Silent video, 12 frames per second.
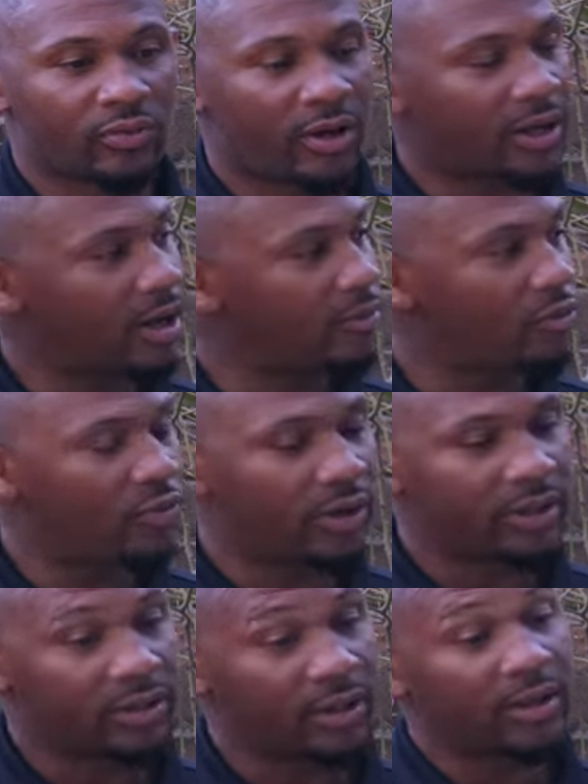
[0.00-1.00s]
why I came with One
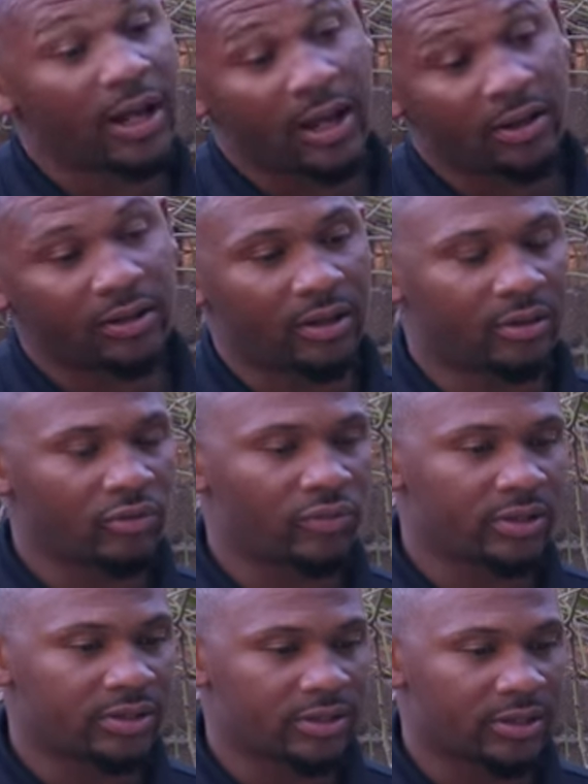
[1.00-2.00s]
and Done. And another
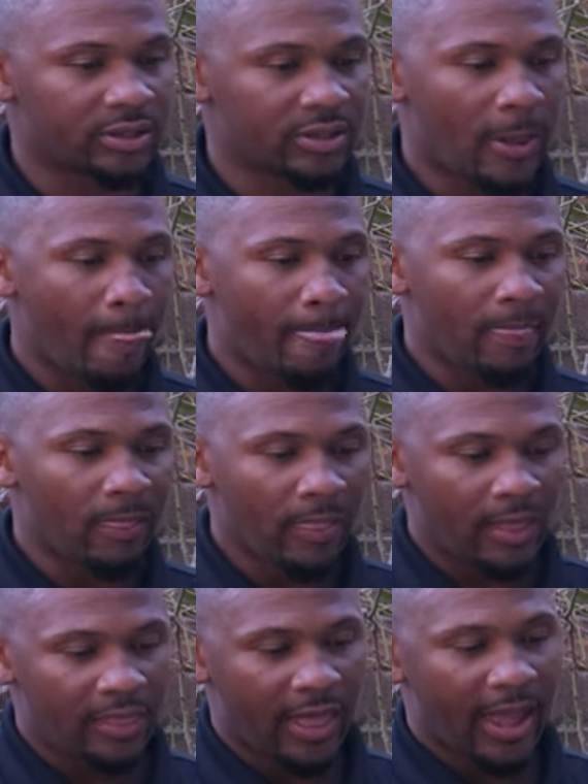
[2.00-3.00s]
reason is
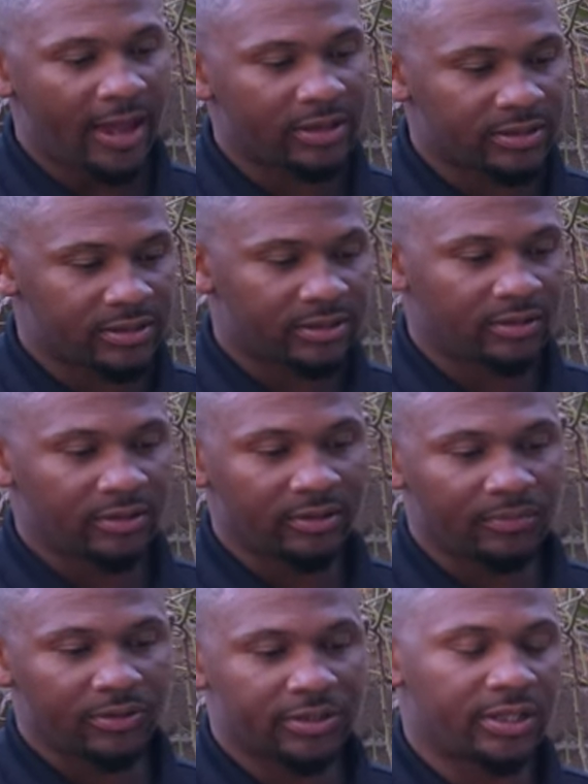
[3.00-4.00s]
that
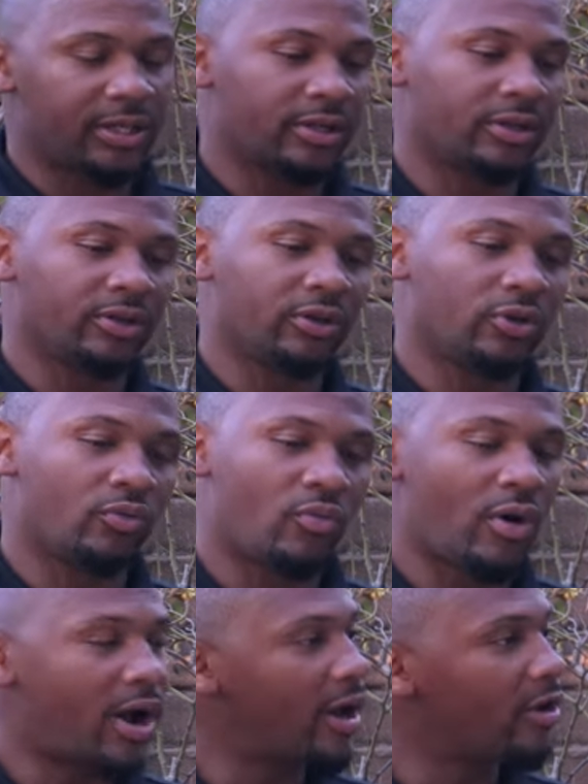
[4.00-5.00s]
particular
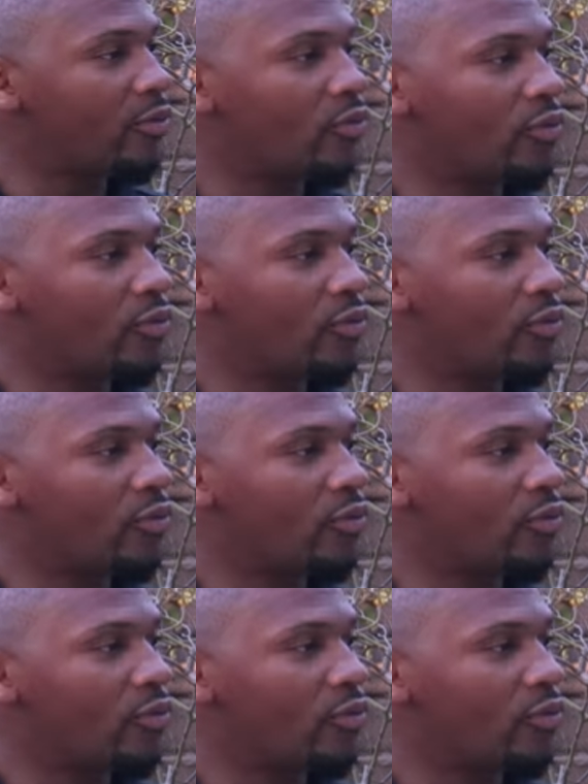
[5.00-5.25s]
wine